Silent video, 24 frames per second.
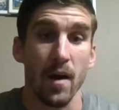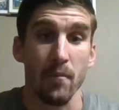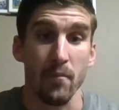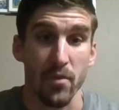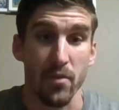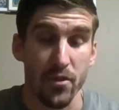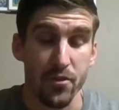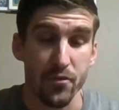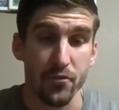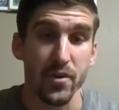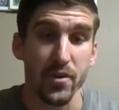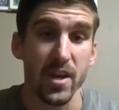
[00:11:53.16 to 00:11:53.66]

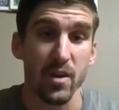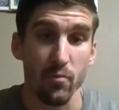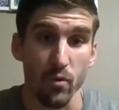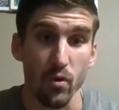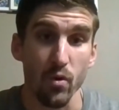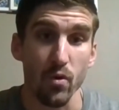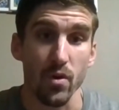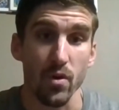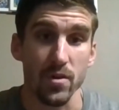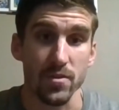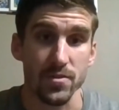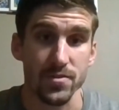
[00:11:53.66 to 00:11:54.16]
3
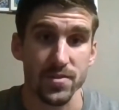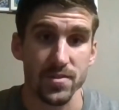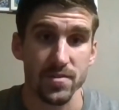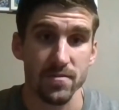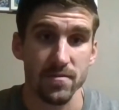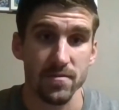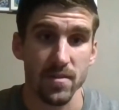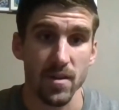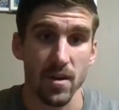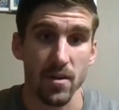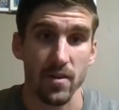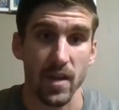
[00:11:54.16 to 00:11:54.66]
rules.
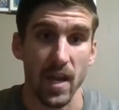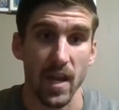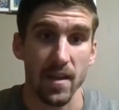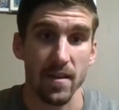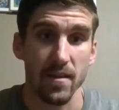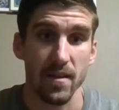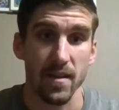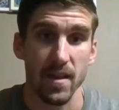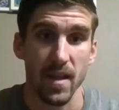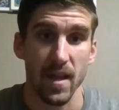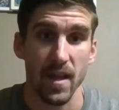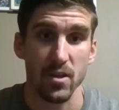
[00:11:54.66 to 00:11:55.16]
Okay.
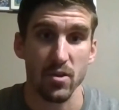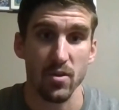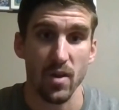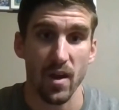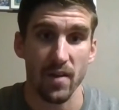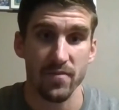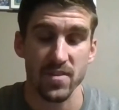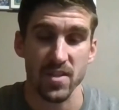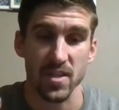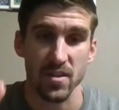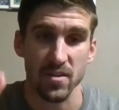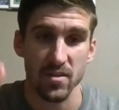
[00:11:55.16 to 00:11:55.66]
And you
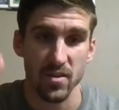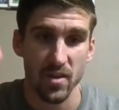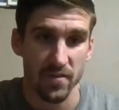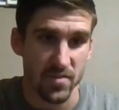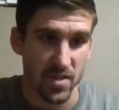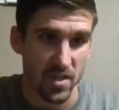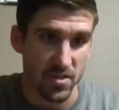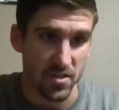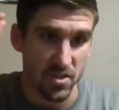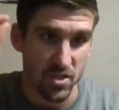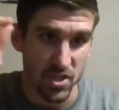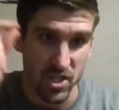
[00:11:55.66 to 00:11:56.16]
have
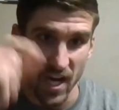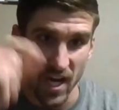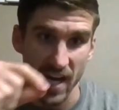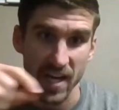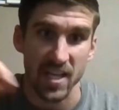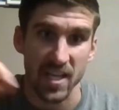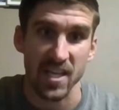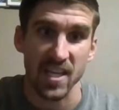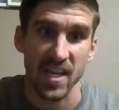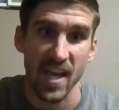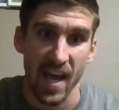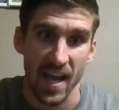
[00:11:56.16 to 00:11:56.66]
to check
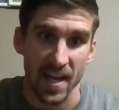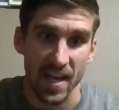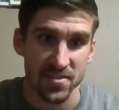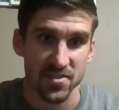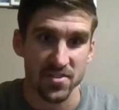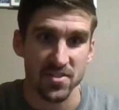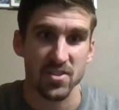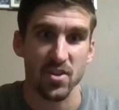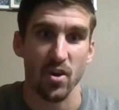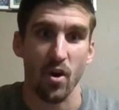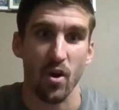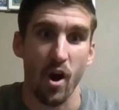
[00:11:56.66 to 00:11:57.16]

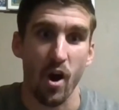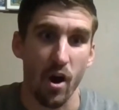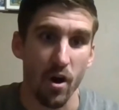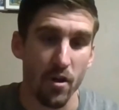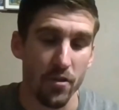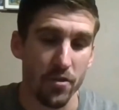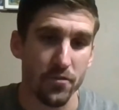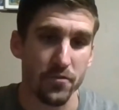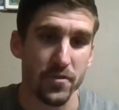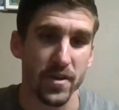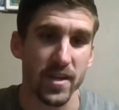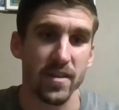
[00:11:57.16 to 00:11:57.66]
yes to all
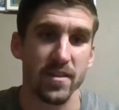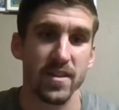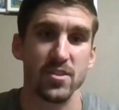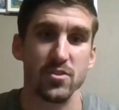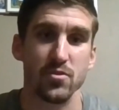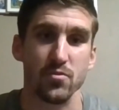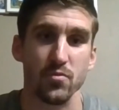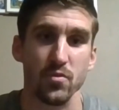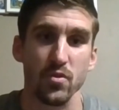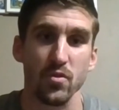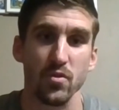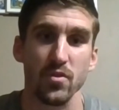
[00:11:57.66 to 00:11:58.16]
3 of
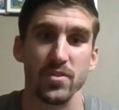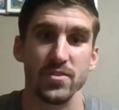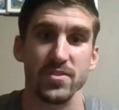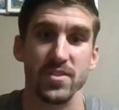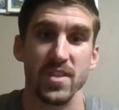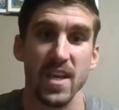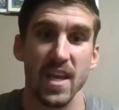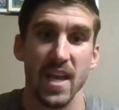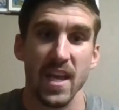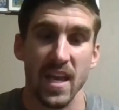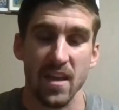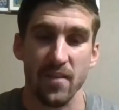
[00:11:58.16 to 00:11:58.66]
these rules
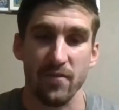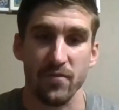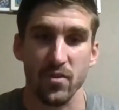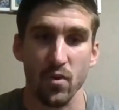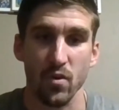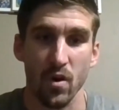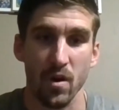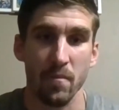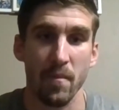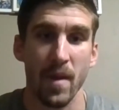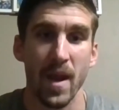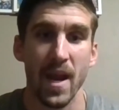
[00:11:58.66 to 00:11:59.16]
if
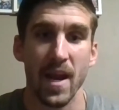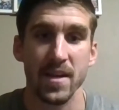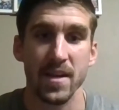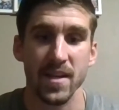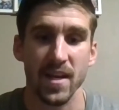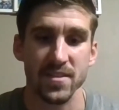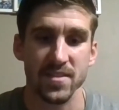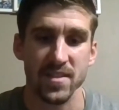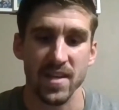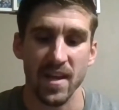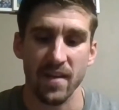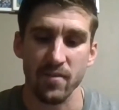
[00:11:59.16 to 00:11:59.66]
your man
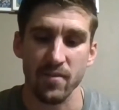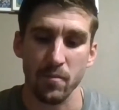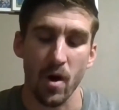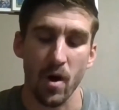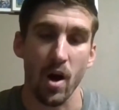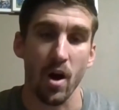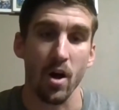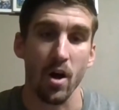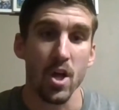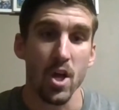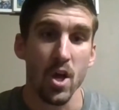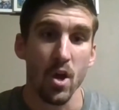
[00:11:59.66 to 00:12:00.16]
doesn't have the
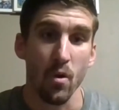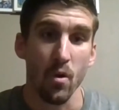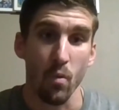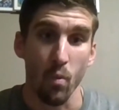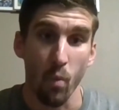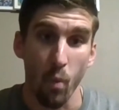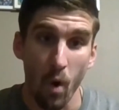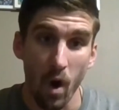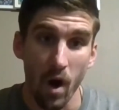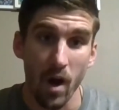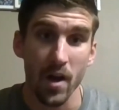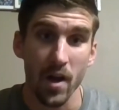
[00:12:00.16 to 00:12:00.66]
ball.
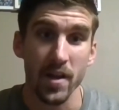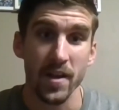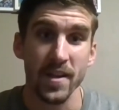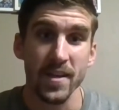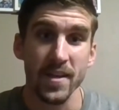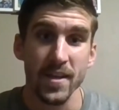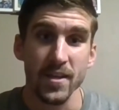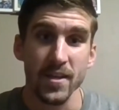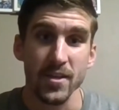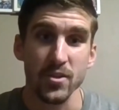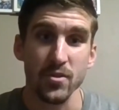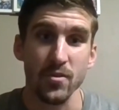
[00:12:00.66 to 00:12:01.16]
1,
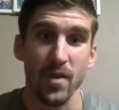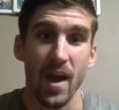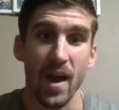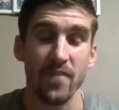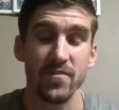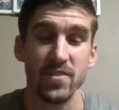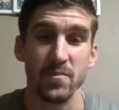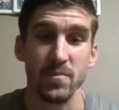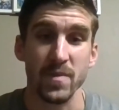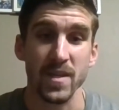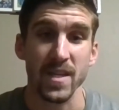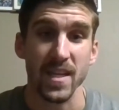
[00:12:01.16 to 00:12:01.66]
you have
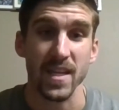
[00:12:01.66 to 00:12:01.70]
to be